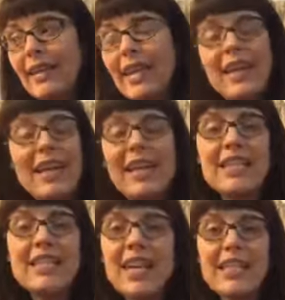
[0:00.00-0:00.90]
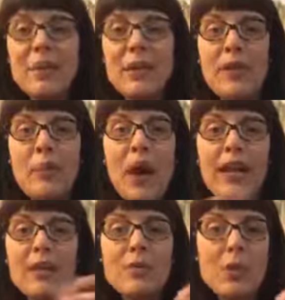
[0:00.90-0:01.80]
it does, the
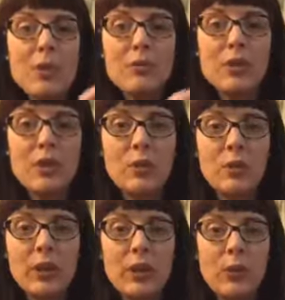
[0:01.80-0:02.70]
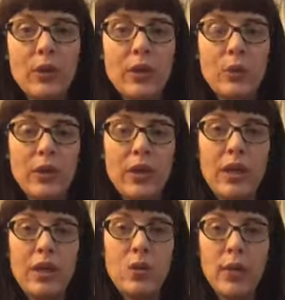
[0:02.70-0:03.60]
body absorbs it really, really,
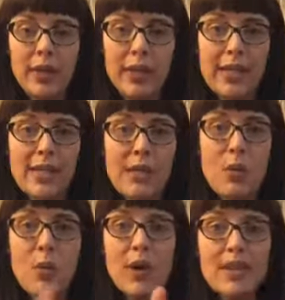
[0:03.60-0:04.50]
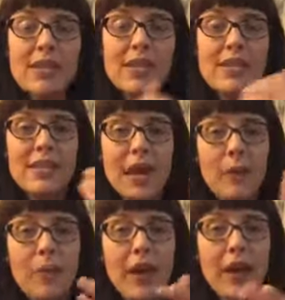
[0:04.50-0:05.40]
really quickly. So once it's
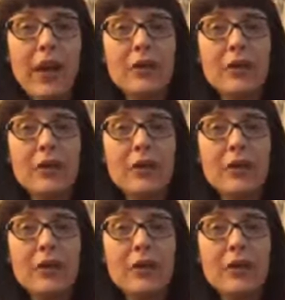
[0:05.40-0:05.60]
up there,